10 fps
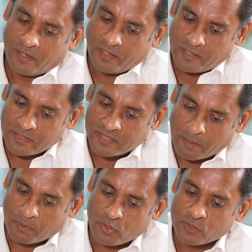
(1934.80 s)
It is
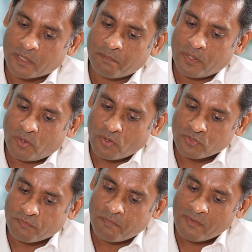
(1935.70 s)
capital goods, but because
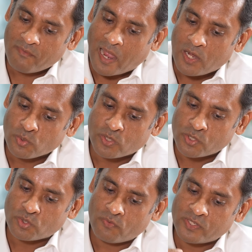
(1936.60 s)
of my value
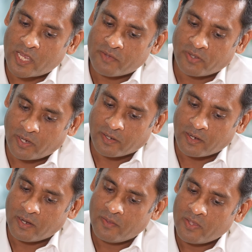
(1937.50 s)
threshold which I have
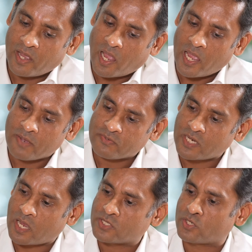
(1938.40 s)
created, I have
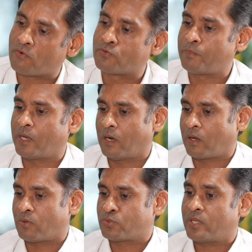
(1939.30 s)
charged it off to P&L
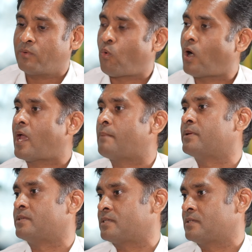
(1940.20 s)
account. So then what
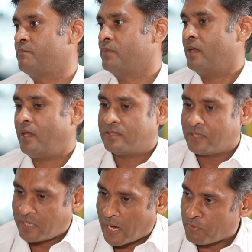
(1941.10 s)
happens? Is
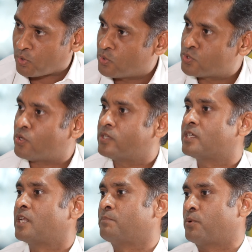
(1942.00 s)
it capital goods or is
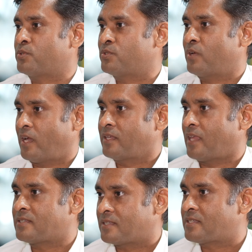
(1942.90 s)
it inputs? I think
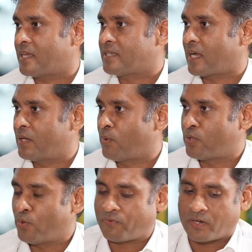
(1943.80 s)
that's exactly what
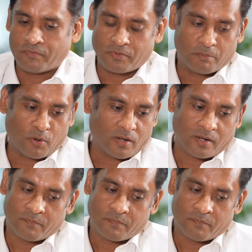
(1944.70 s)
you have kind of brought in.